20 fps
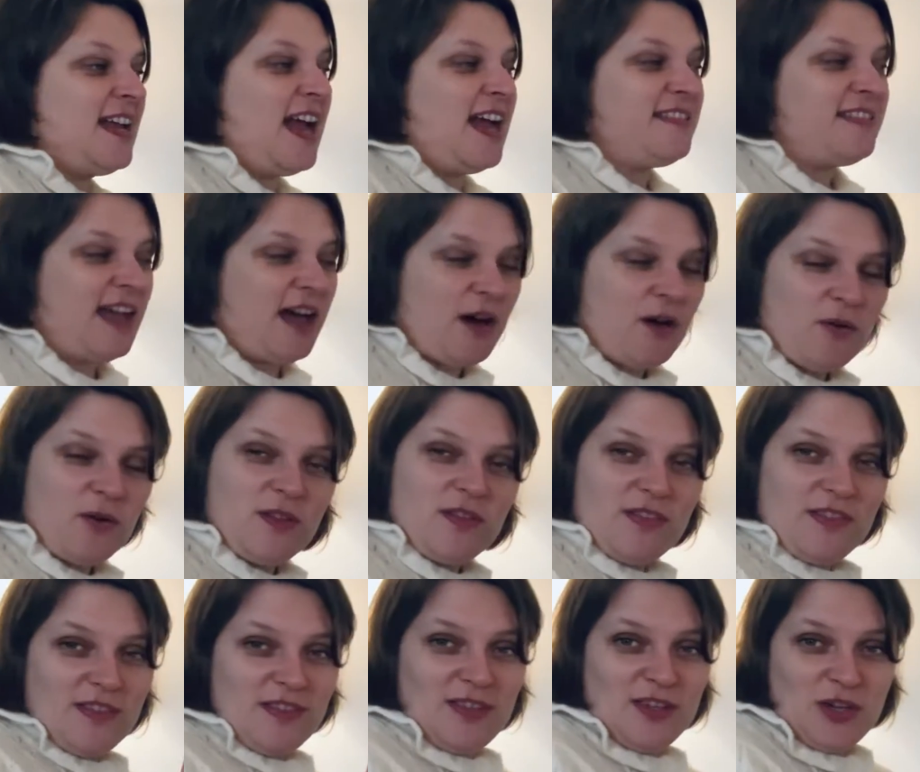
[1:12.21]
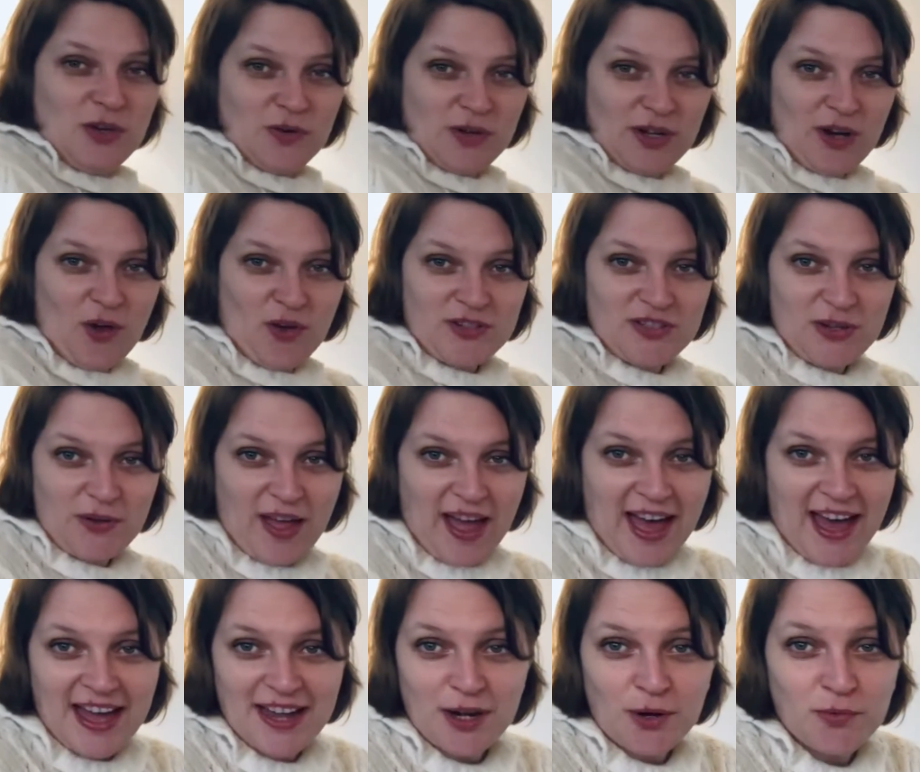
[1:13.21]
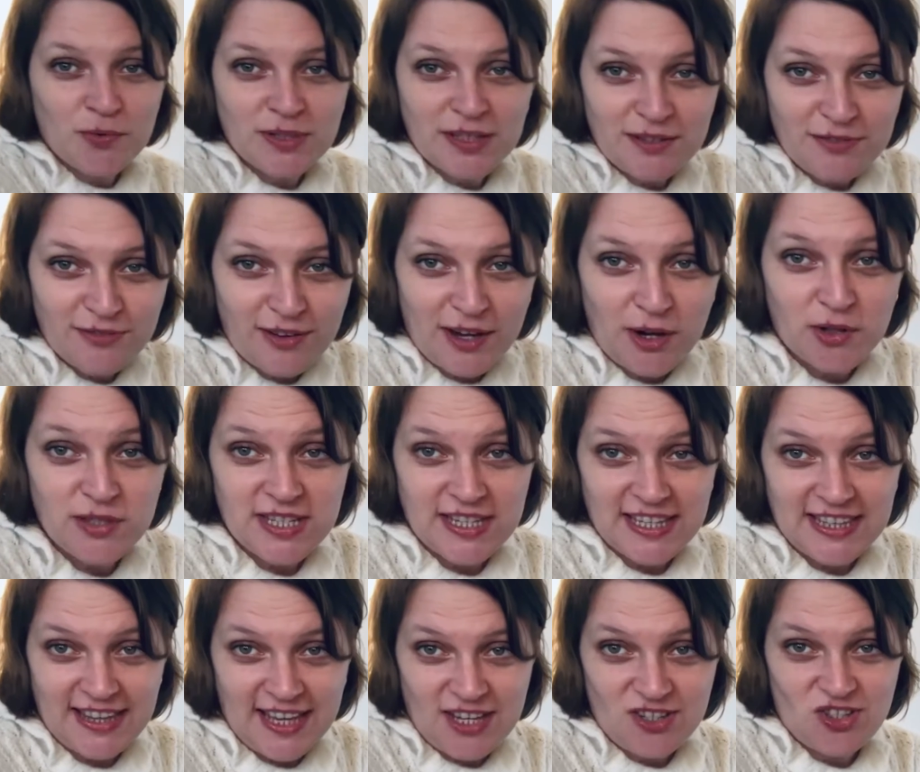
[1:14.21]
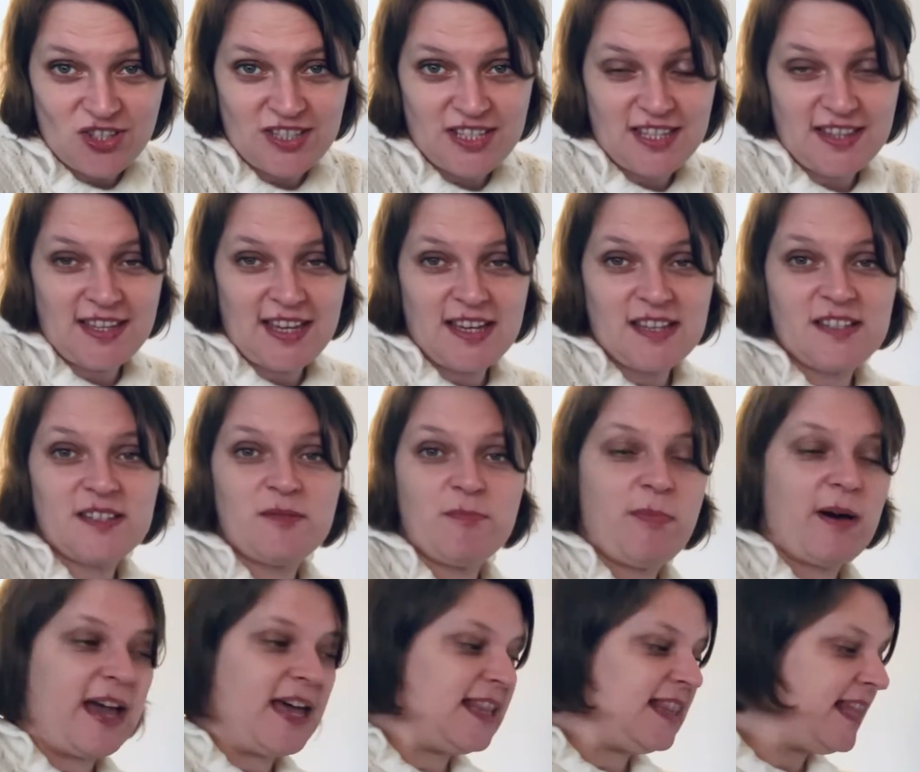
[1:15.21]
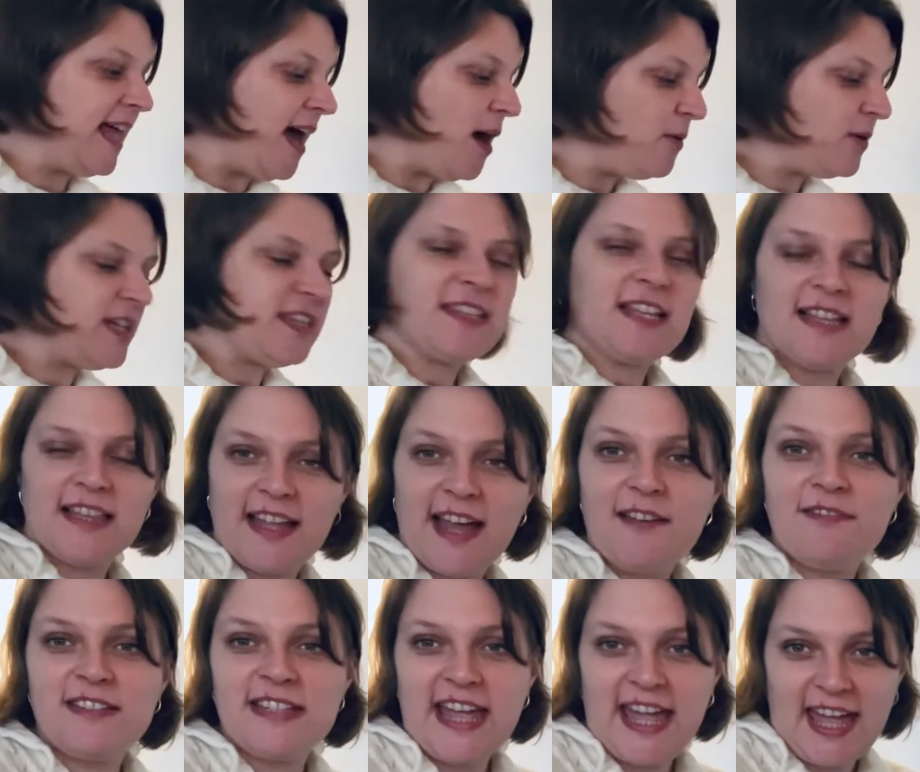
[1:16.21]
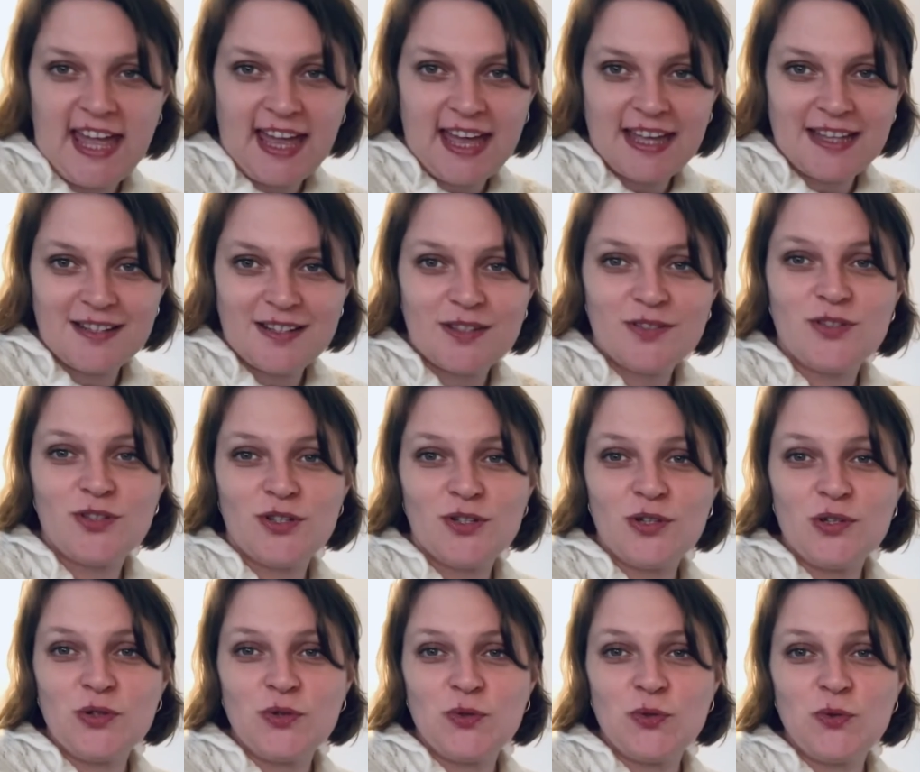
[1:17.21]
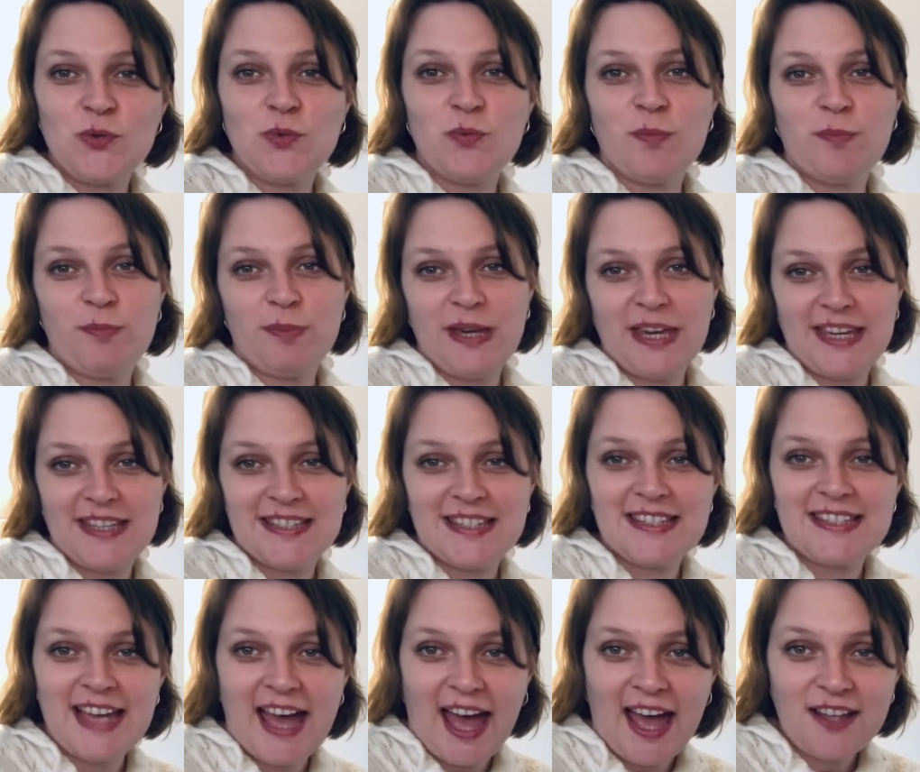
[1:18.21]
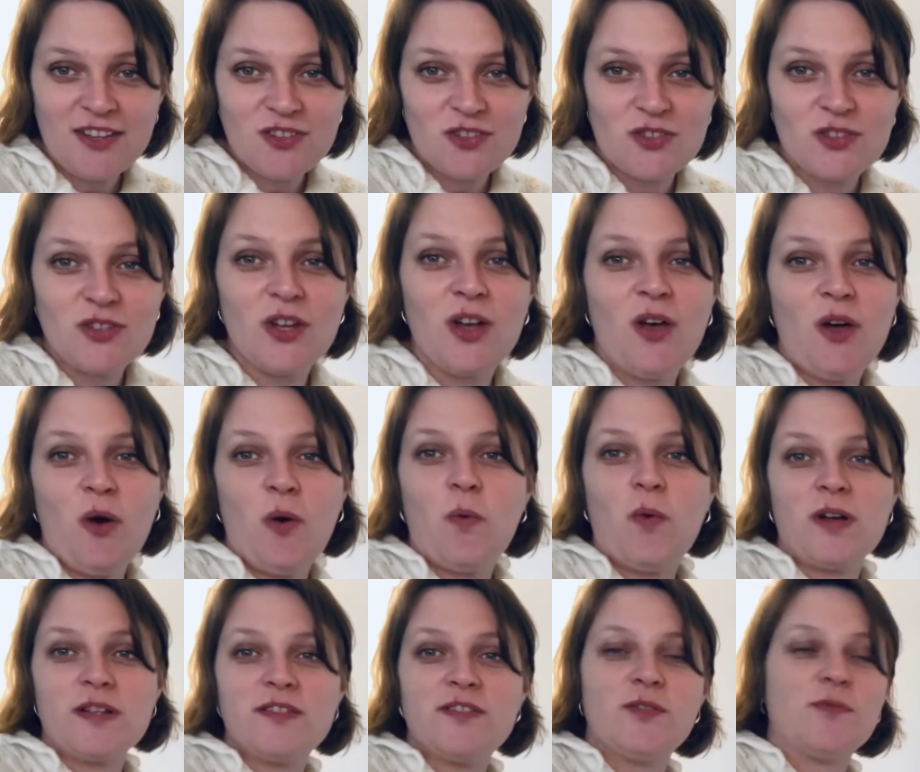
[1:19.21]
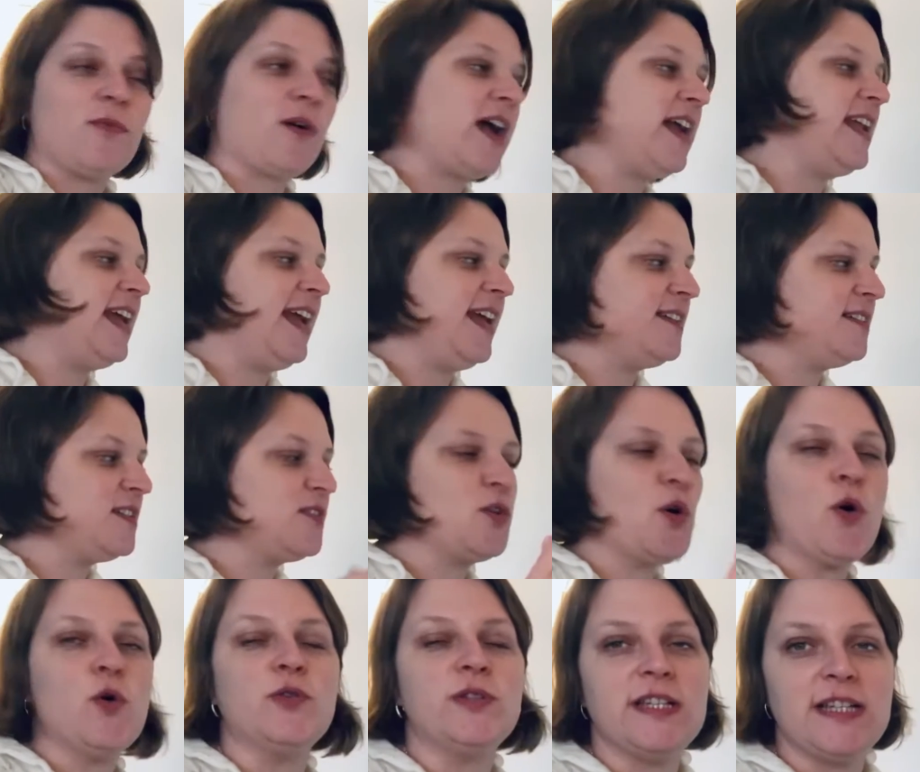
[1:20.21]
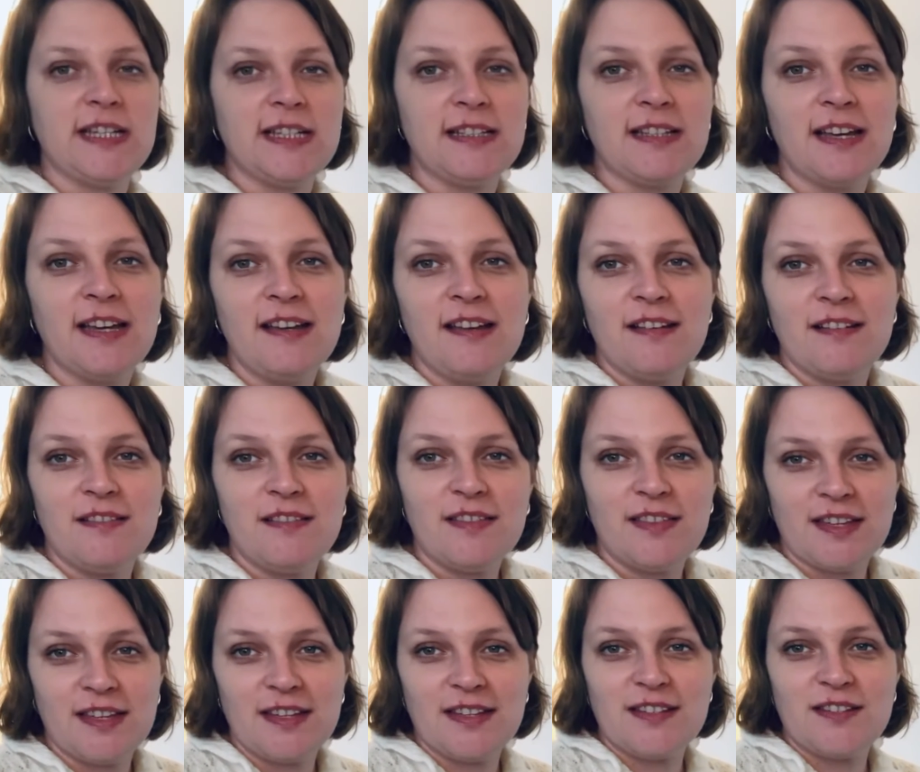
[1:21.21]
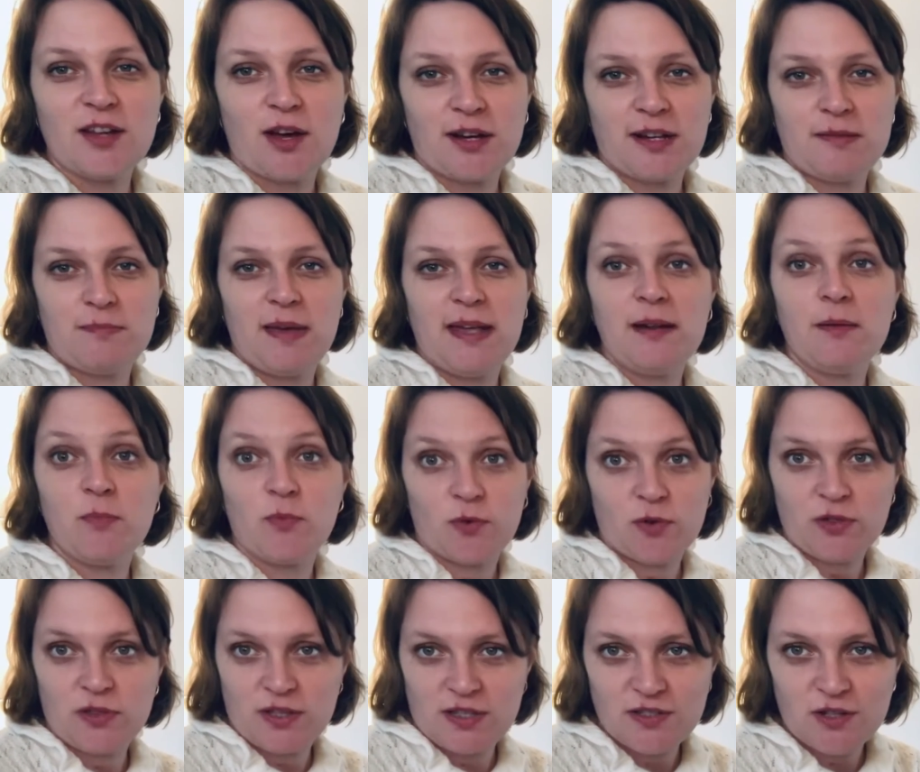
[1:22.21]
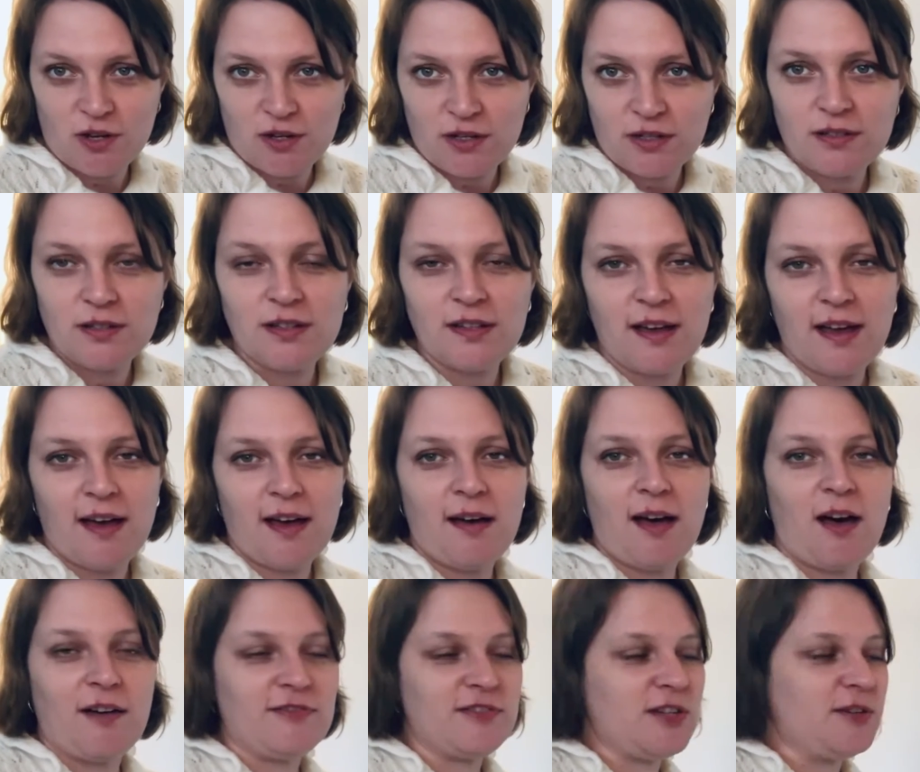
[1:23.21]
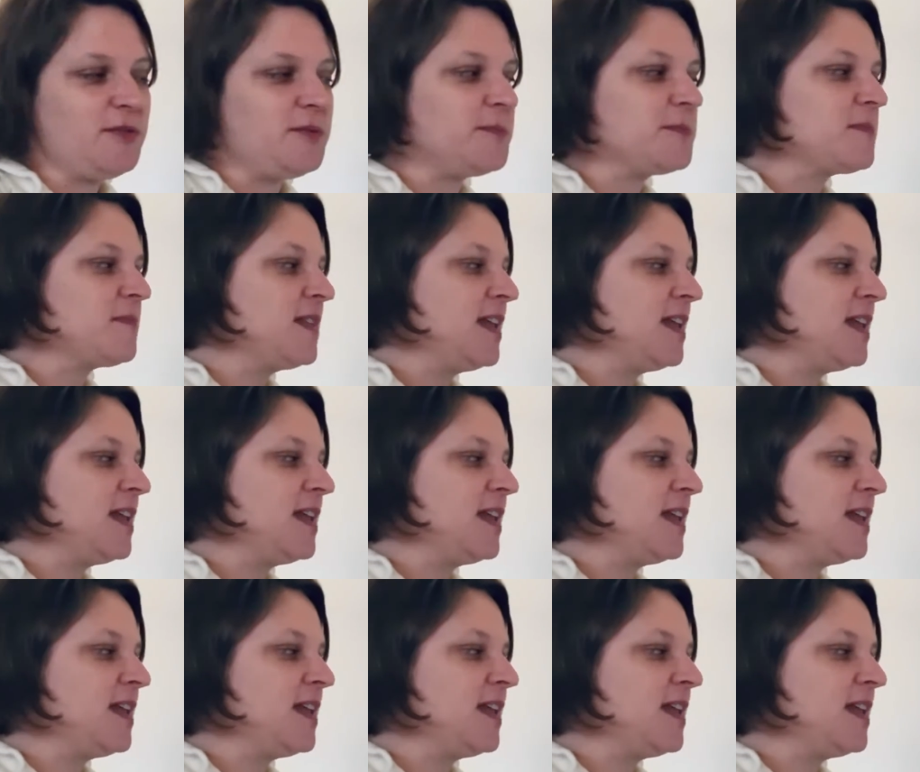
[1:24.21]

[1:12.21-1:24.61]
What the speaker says: Now, you can also add a really fun articulation to this by allowing the left hand to be detached whilst the right hand is holding the dotted minim or the dotted half note,